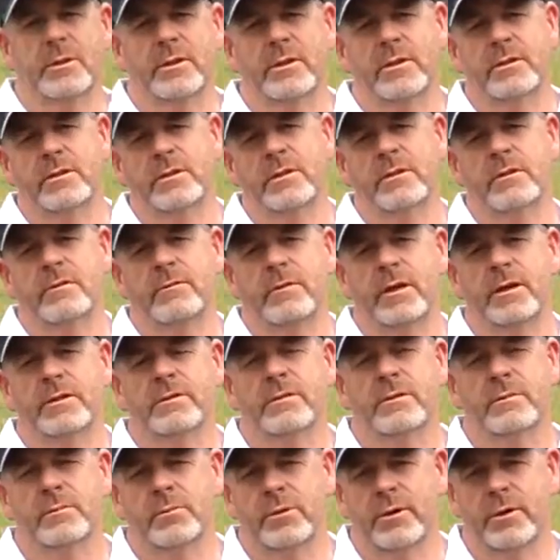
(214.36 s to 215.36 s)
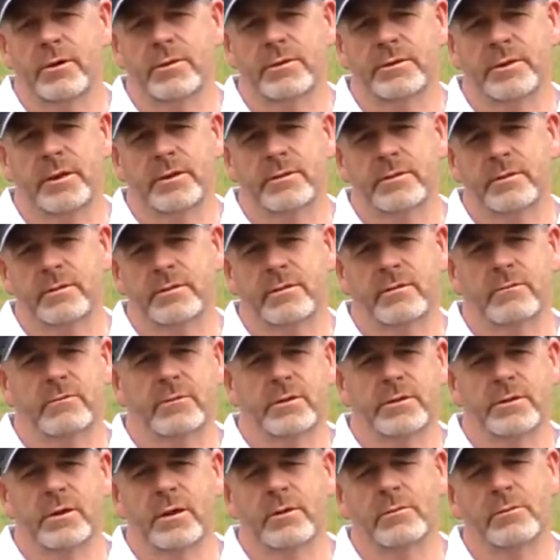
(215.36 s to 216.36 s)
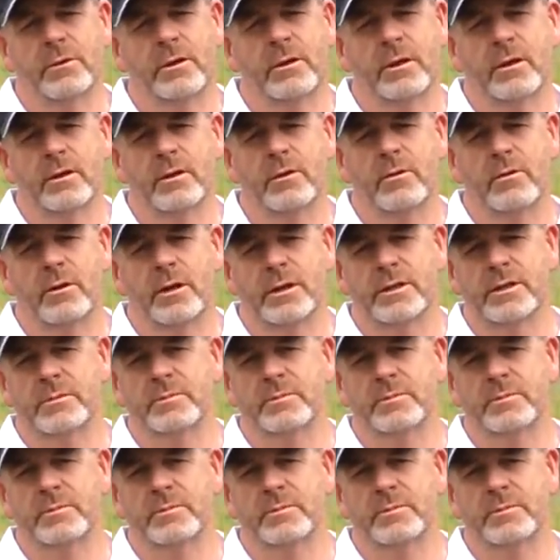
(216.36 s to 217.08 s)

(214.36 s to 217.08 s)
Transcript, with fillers: of these intervention processes have resulted in quite